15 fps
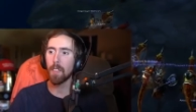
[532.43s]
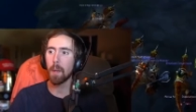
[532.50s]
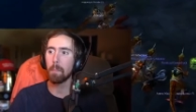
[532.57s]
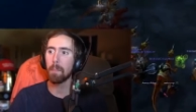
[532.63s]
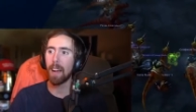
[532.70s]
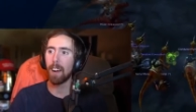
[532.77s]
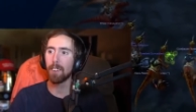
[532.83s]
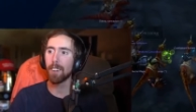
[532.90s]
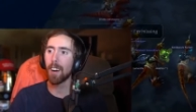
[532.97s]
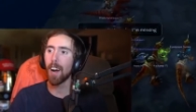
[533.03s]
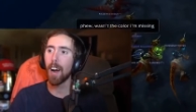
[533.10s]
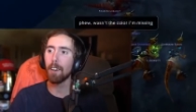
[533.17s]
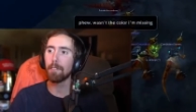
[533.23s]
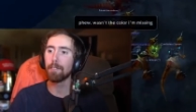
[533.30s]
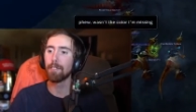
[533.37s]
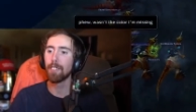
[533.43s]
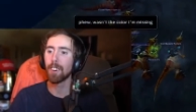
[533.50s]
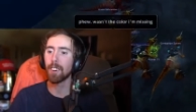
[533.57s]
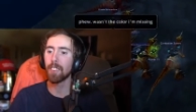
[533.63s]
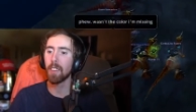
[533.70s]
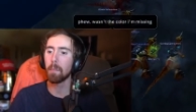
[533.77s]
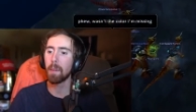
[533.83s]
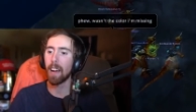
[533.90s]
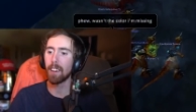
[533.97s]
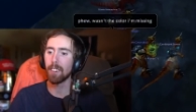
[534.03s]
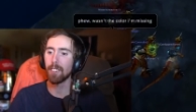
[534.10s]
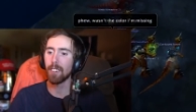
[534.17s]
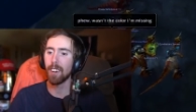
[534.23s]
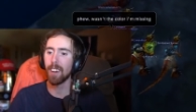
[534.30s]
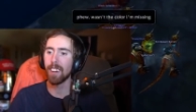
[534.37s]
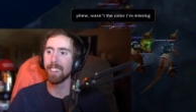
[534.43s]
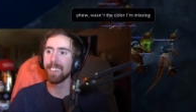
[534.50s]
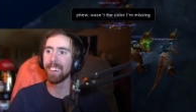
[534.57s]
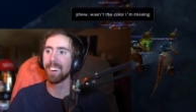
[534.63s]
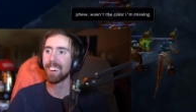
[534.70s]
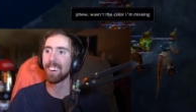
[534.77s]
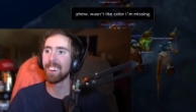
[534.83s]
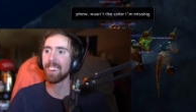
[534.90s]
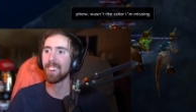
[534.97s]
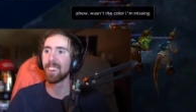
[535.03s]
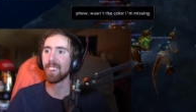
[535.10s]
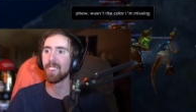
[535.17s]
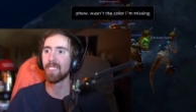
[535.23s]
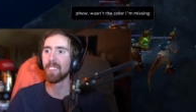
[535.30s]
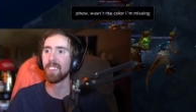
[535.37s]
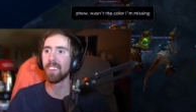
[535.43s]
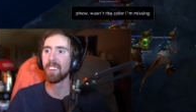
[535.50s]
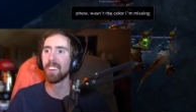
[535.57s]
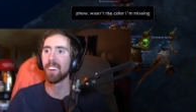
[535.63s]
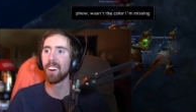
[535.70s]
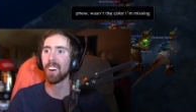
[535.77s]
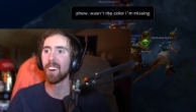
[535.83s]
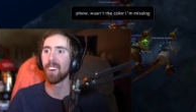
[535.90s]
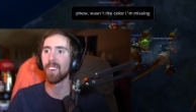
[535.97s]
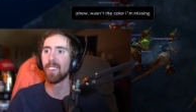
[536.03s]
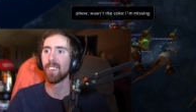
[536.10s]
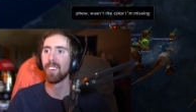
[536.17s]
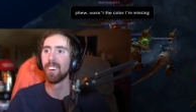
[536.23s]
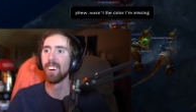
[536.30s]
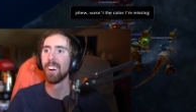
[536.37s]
the mount off? Or the mount along? Oh no.